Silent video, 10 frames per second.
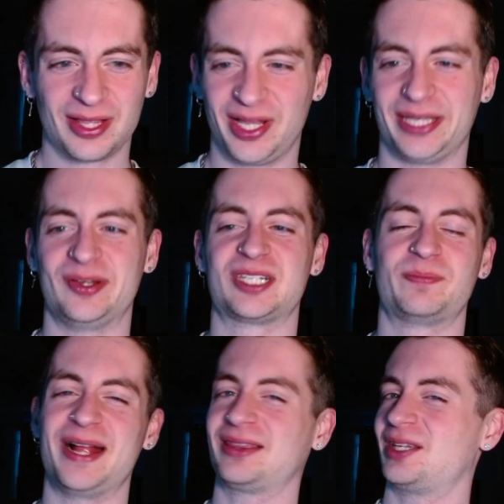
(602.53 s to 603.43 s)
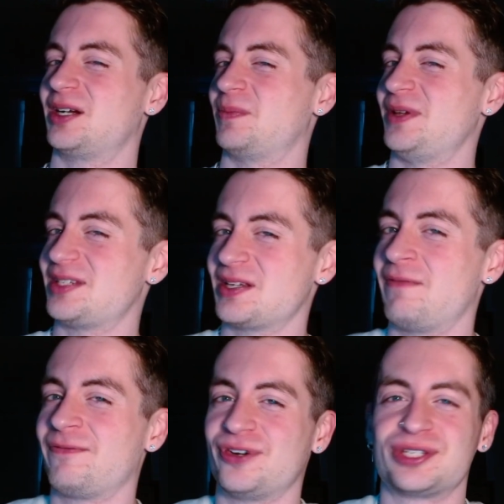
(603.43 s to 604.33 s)
Like you'd expect there to be some
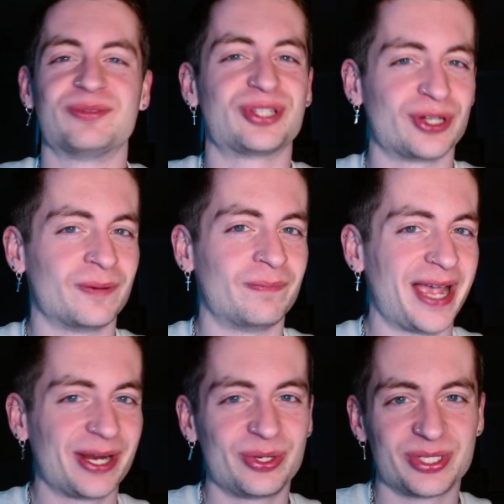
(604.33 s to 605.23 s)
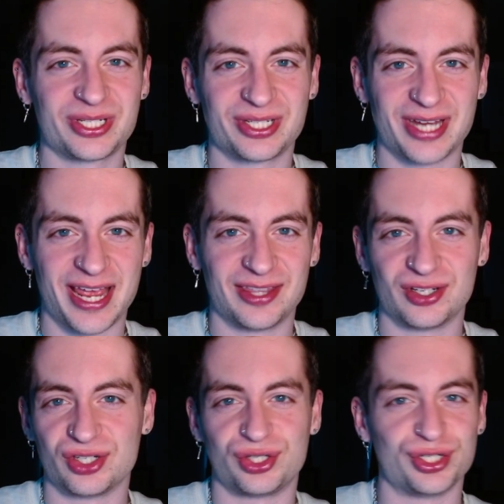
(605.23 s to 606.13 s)
for some certain battles, and
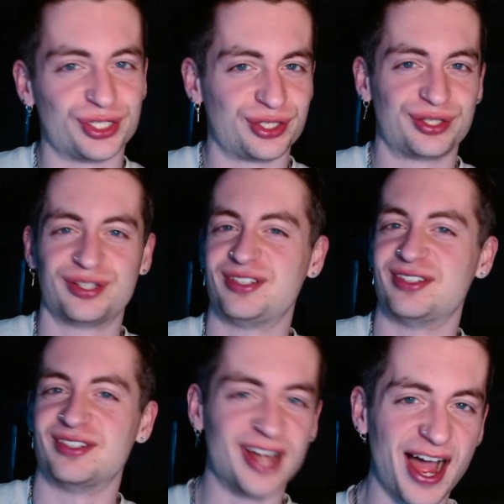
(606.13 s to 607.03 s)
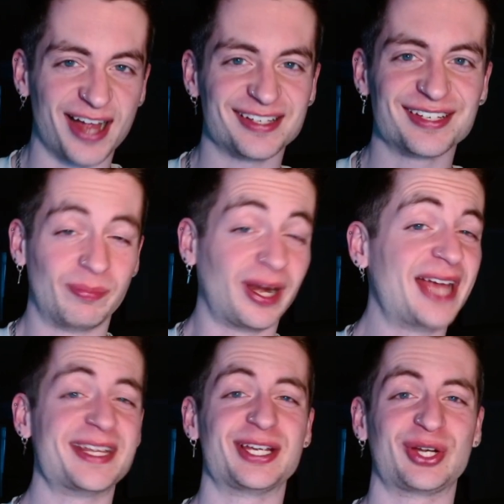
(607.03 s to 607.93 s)
there's just not. But I
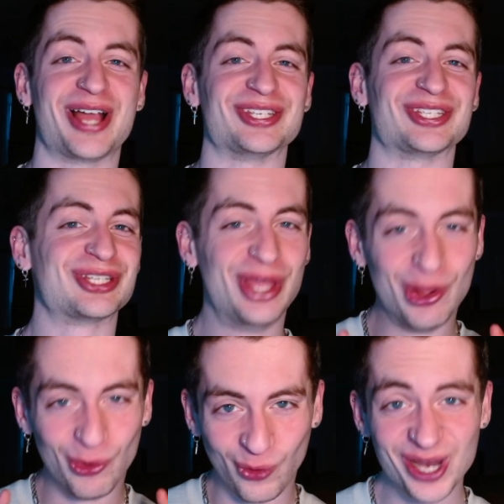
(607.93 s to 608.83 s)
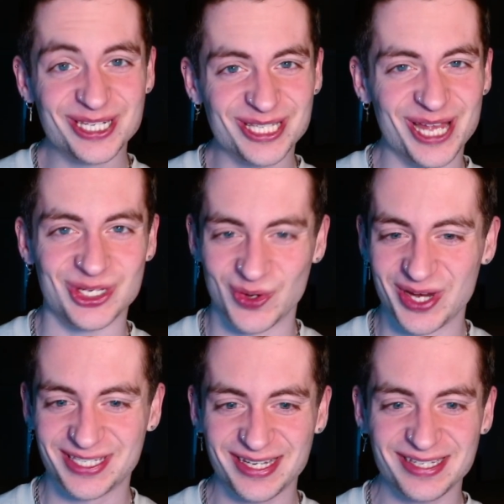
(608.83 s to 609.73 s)
digress. The ones that do
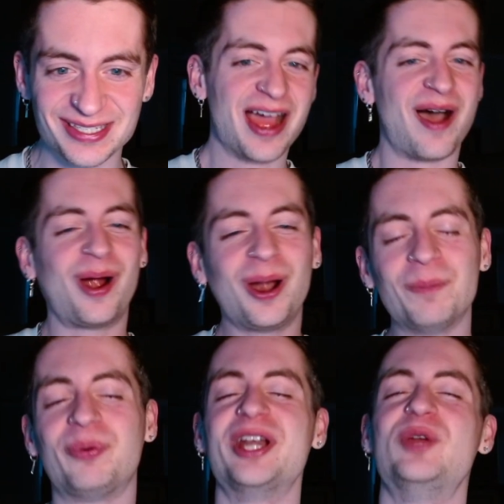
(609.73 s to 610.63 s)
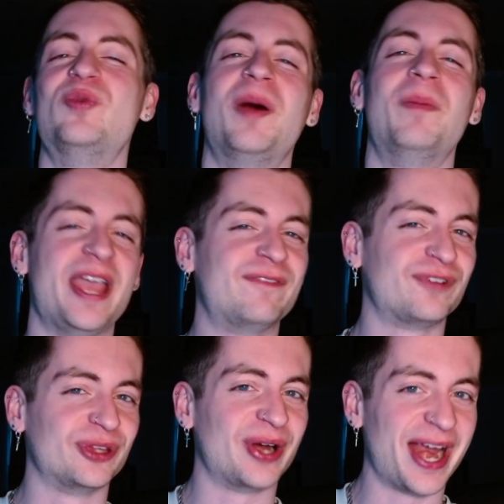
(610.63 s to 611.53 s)
exist are pretty well made for
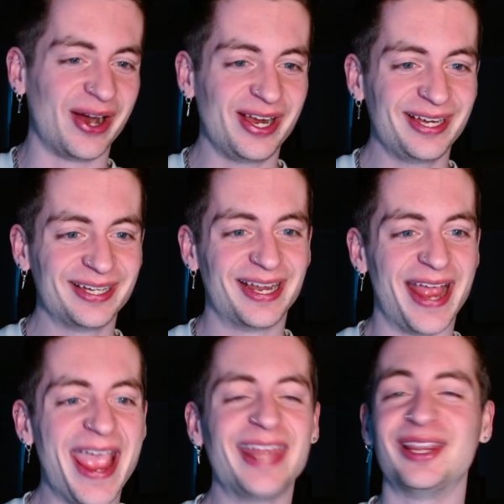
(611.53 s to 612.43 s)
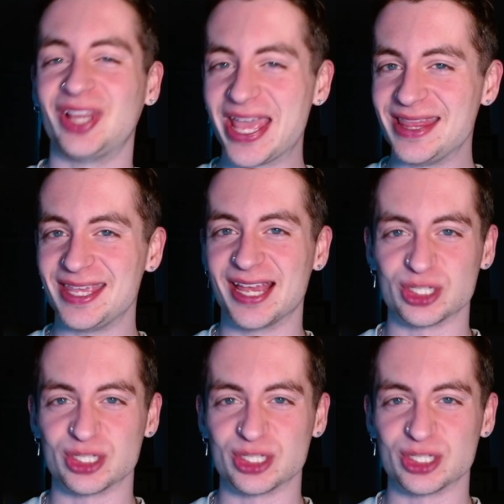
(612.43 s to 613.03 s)
their era and lengthy as